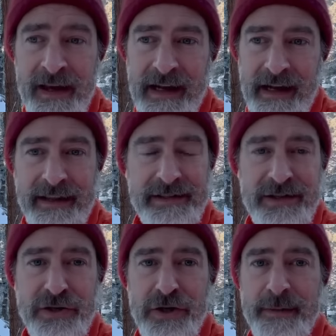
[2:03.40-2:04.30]
And this
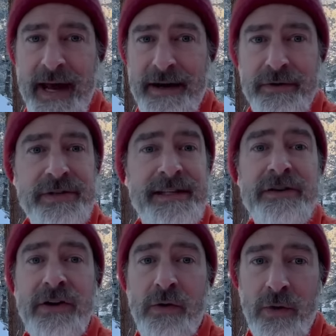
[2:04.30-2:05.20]
is the
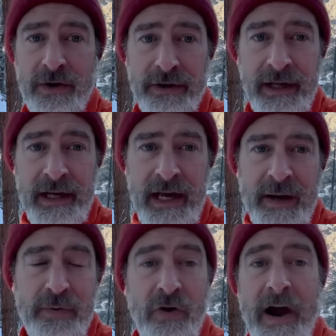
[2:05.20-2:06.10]
Germanocentric world,
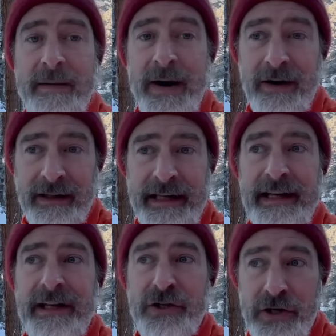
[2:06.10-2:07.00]

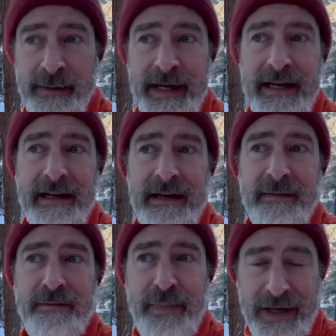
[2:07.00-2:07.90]
primarily Germany,
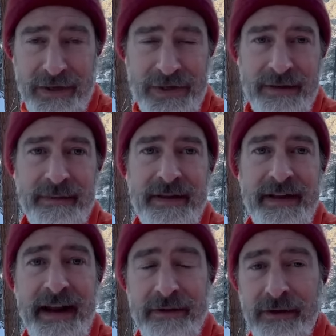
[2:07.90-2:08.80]
Belgium,
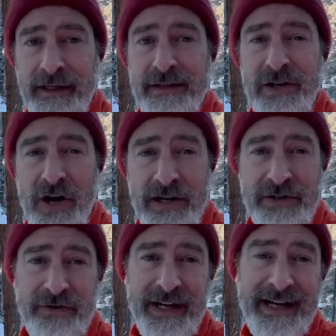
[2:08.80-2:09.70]
the Netherlands,
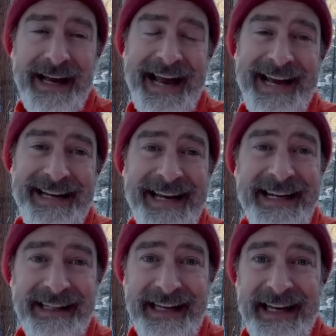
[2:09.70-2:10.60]
Austria, and
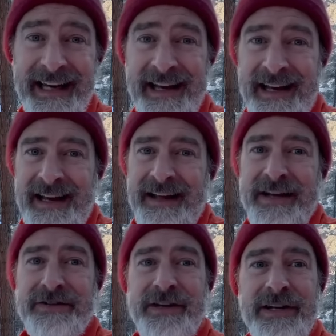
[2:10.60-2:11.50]
Italy.
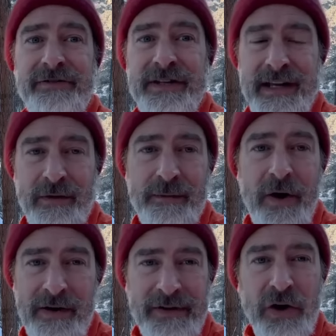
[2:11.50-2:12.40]
These are countries that were
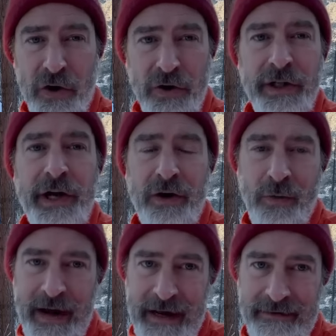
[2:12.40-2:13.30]
part of an earlier
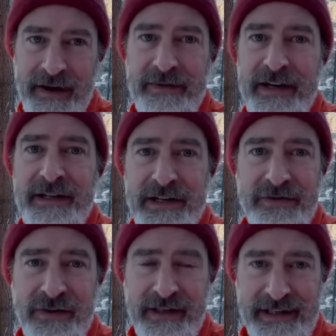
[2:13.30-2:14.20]
wave of an
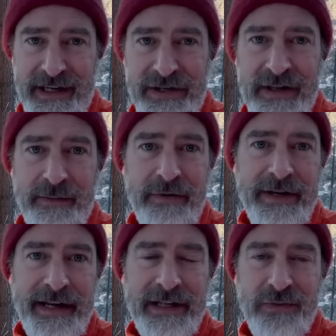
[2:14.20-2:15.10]
industrialization that
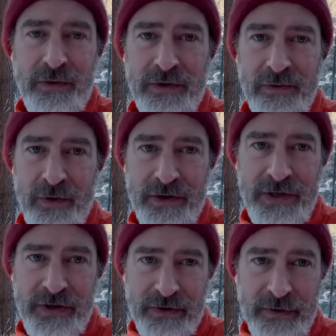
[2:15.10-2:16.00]
predates World War
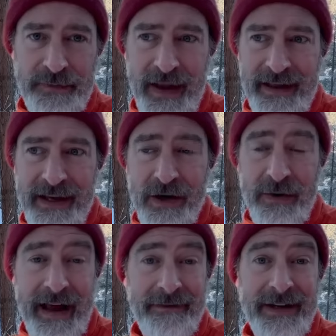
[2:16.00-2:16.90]
II, and they
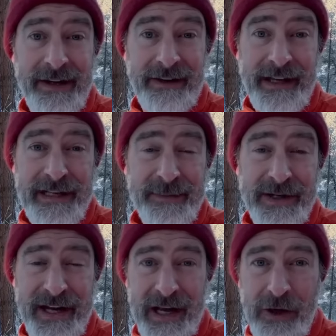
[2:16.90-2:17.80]
don't have nearly as
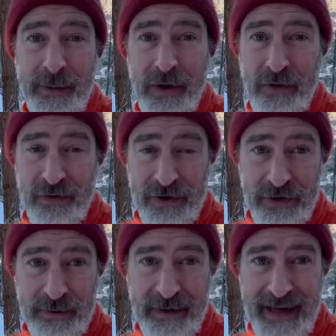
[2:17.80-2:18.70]
much elbow
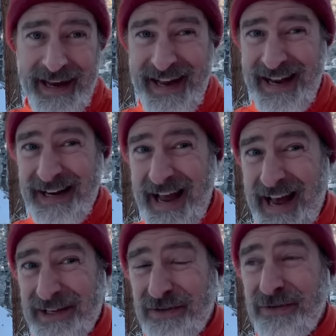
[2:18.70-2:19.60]
room, and
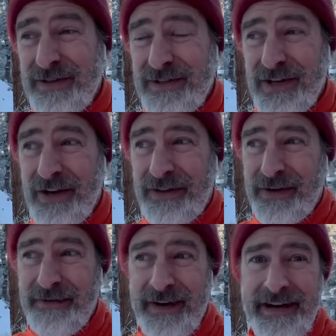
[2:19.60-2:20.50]
as a result,
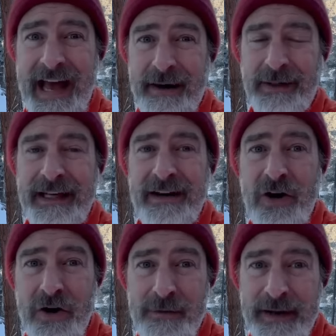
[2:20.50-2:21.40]
they're very heavily
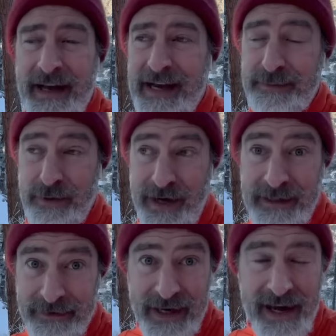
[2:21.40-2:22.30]
urbanized
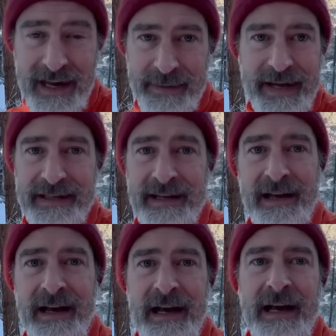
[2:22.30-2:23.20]
productive economies,
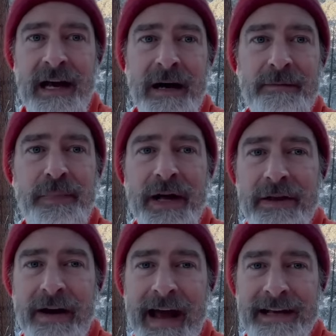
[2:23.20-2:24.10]
but
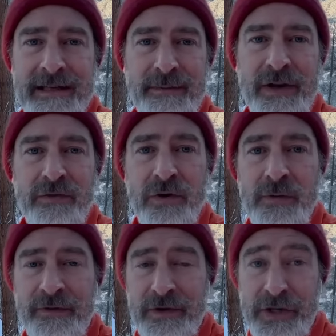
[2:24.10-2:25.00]
there hasn't been
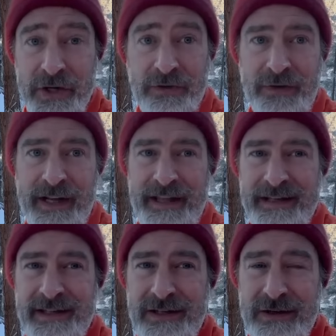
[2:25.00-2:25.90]
room for children in
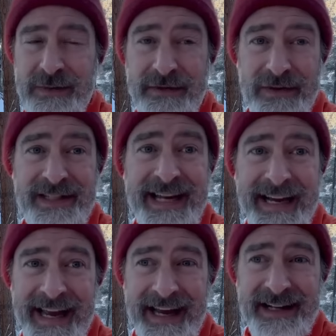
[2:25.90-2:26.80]
these systems for
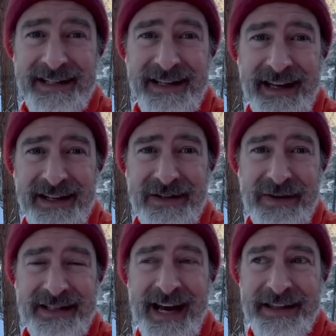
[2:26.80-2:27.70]
decades. So
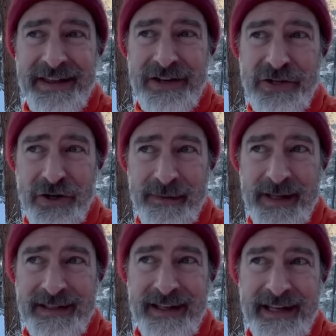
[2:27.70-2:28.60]
it's not that the
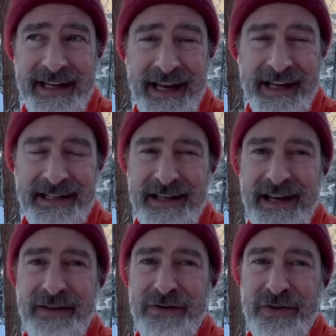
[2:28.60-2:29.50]
Germans and the Italians and
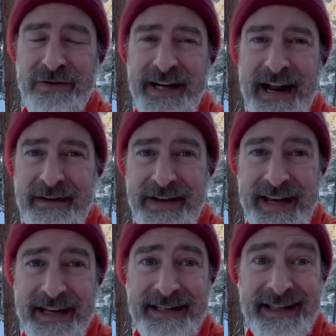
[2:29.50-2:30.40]
the others are running out of
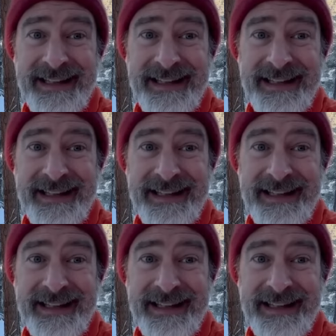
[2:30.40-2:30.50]
kids.